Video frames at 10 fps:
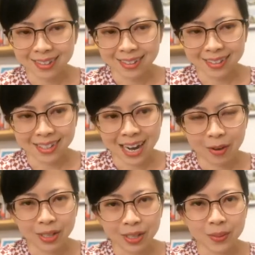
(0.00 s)
Now,
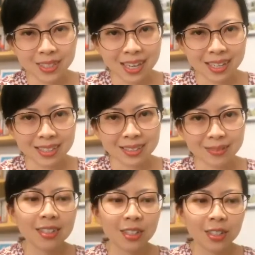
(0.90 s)
number six,
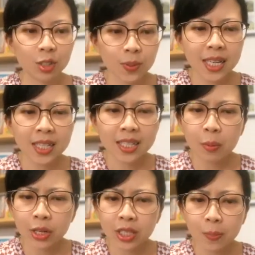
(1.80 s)
to be in
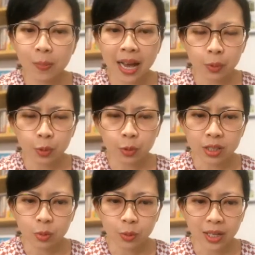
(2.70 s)
someone's black
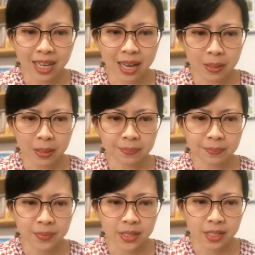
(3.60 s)
books, what does that mean?
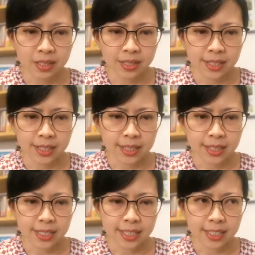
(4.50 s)

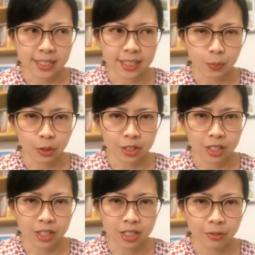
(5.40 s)
Is this
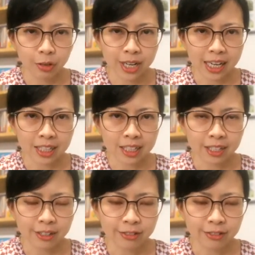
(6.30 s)
positive or negative?